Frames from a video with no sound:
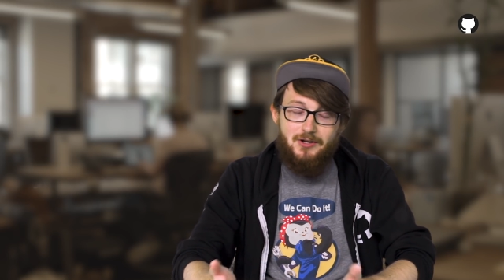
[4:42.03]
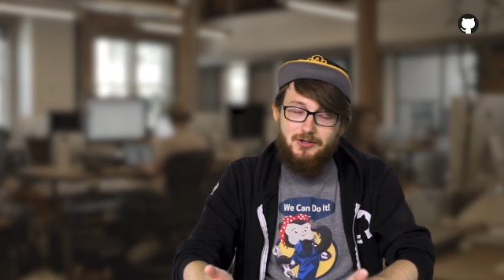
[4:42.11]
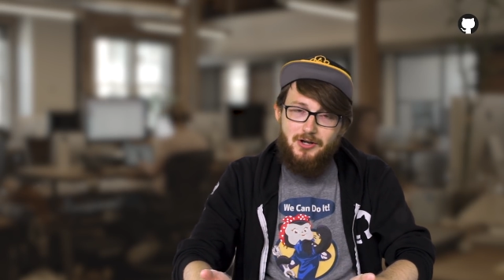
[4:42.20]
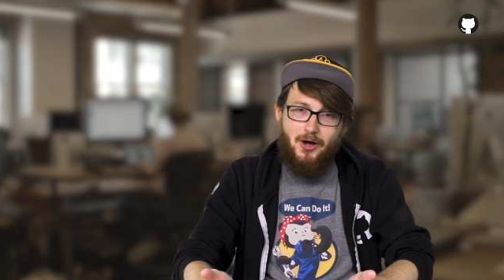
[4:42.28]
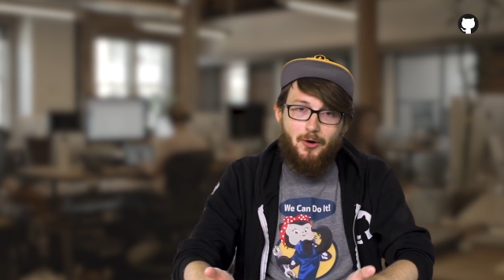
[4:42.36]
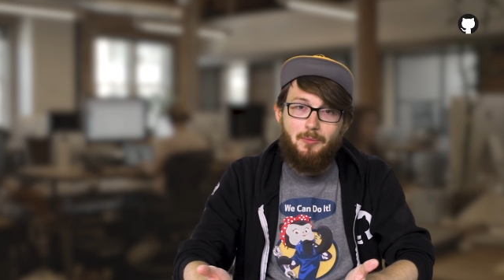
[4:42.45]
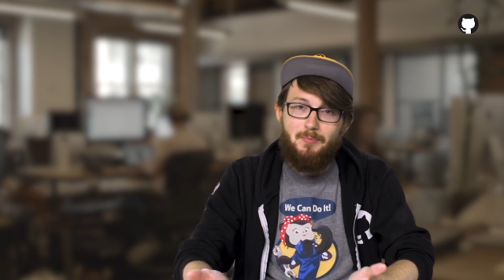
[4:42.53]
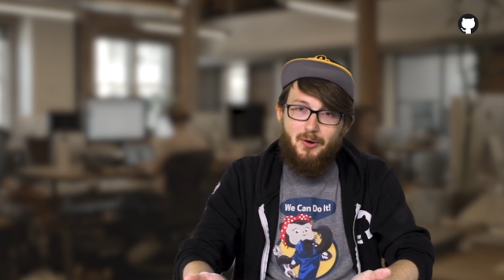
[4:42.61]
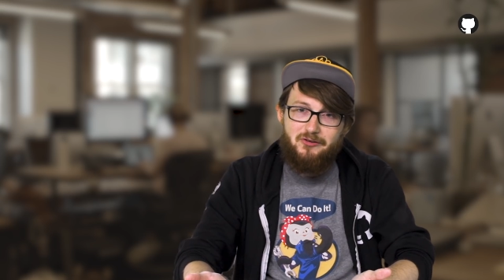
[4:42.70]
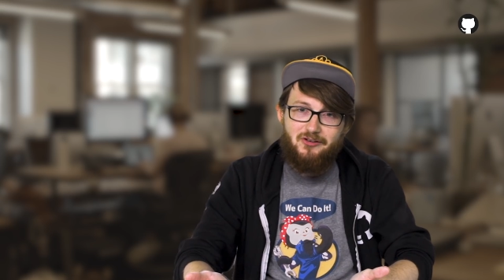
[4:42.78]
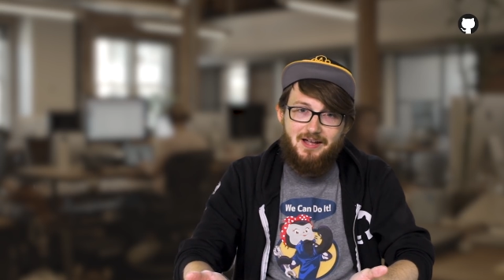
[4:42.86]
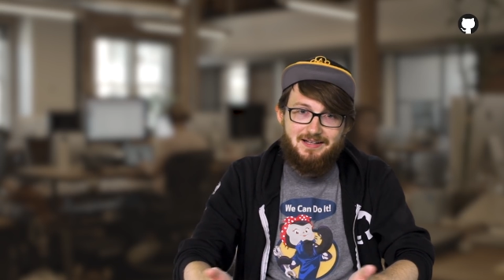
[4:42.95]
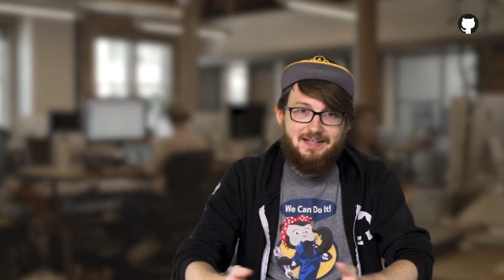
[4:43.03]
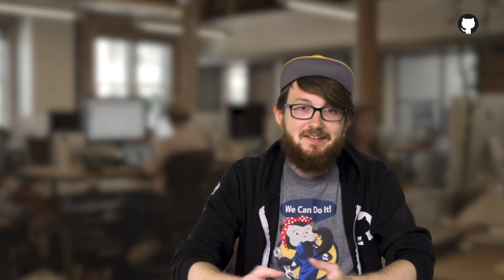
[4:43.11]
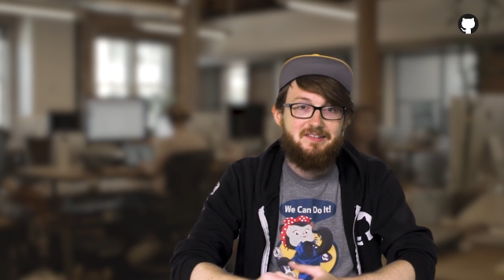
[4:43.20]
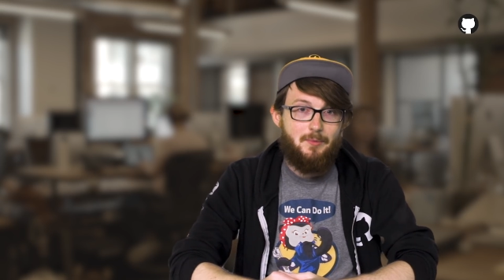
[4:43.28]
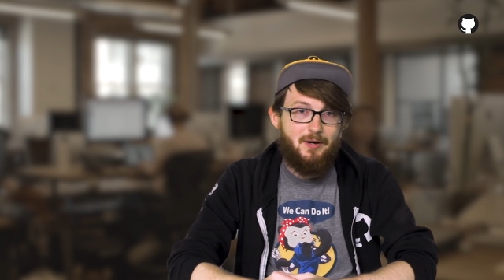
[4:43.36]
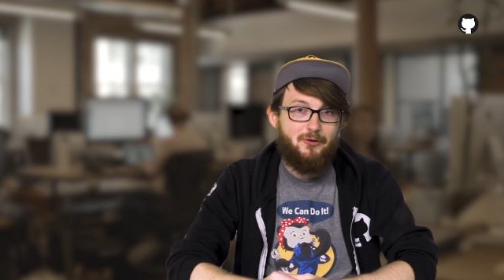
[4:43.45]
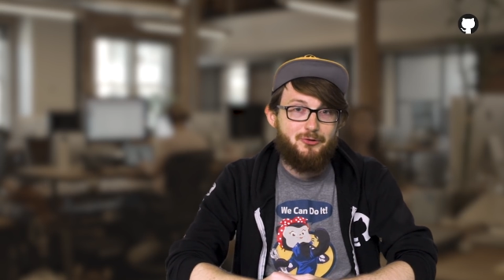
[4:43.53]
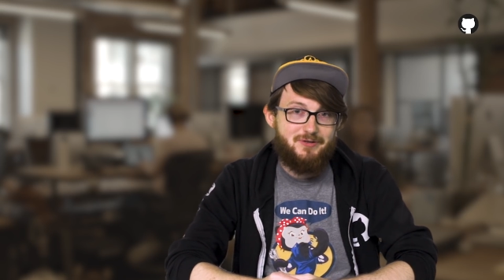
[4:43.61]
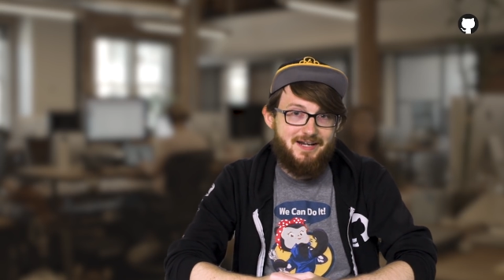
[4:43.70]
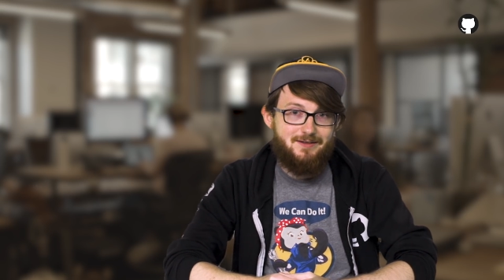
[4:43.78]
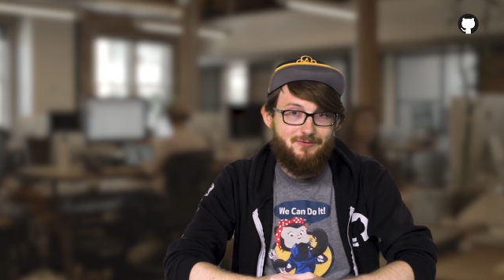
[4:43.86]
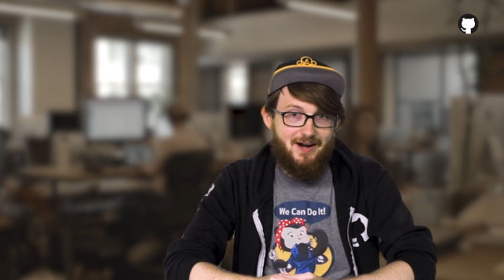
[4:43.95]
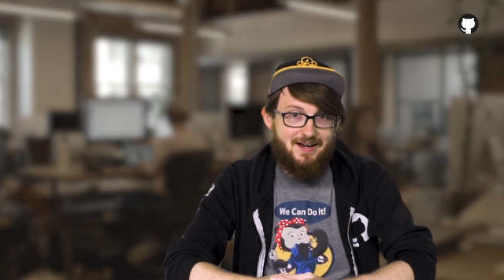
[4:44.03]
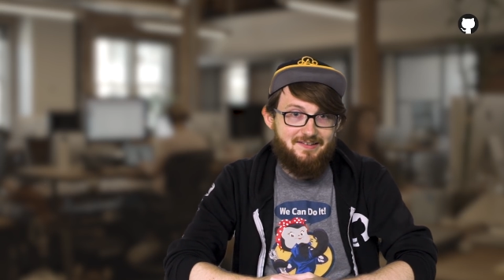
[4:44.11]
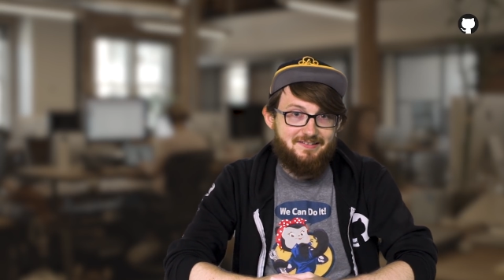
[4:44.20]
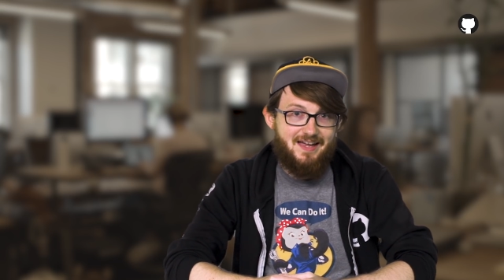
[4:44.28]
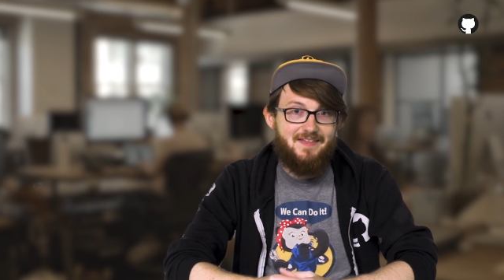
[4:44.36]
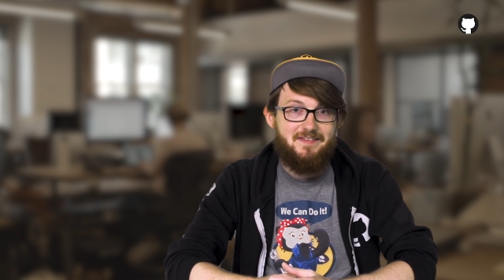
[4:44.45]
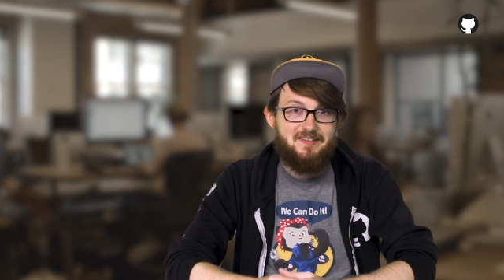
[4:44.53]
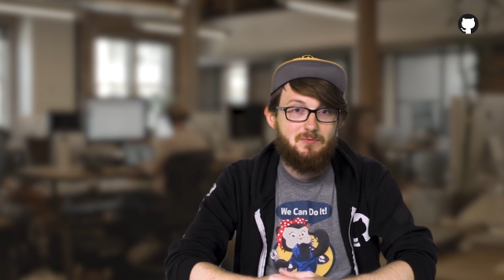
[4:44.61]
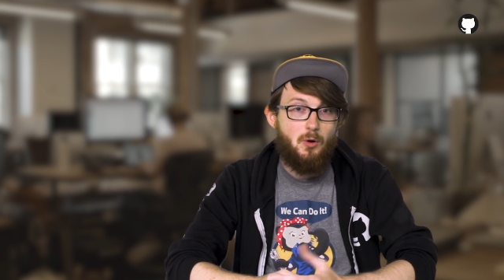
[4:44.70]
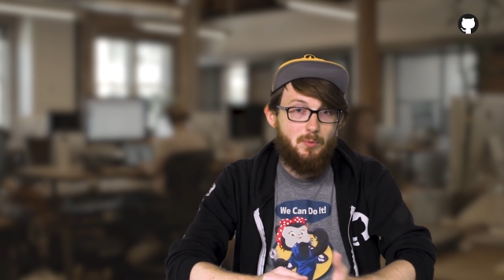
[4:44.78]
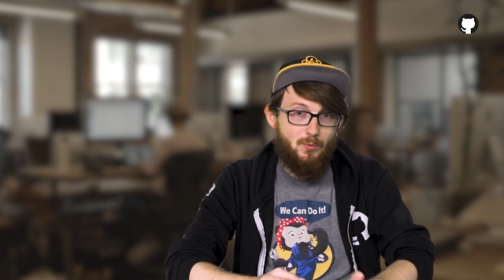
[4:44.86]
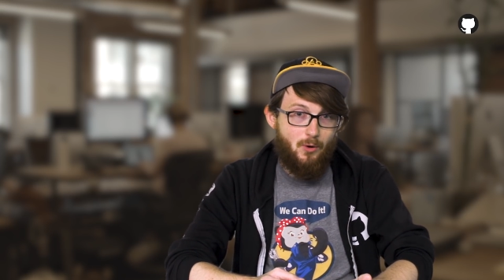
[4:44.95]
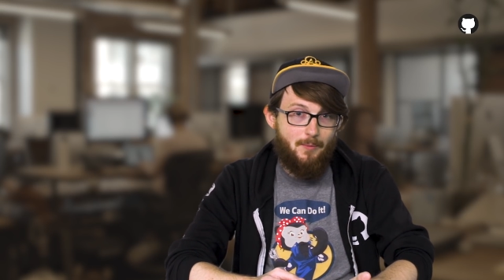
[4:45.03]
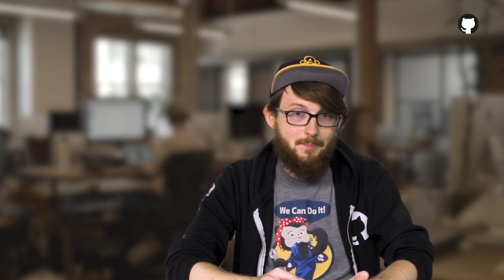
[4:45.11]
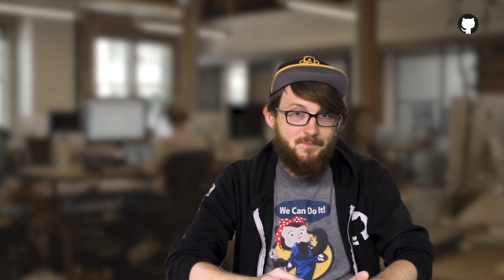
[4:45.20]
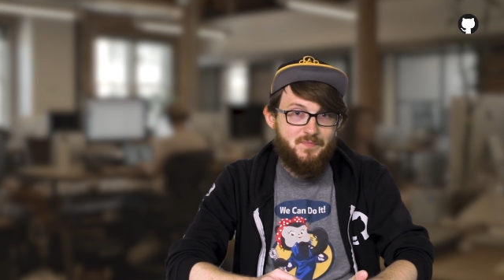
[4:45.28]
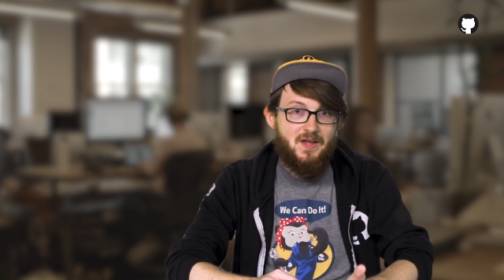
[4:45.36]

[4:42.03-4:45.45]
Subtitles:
No, most likely someone else will take the reins, and this is what we want.